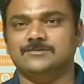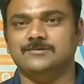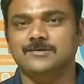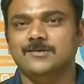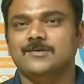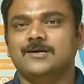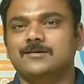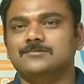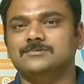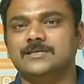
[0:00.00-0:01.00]
So
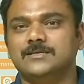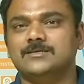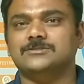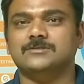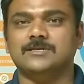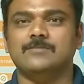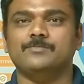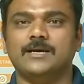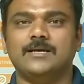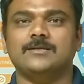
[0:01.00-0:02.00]
I don't think you should
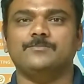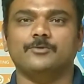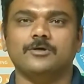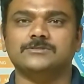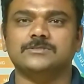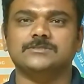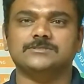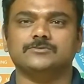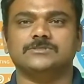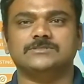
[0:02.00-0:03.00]
compare a
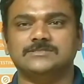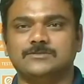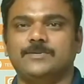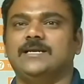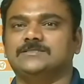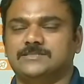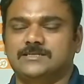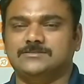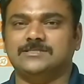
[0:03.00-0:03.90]
process versus a mindset.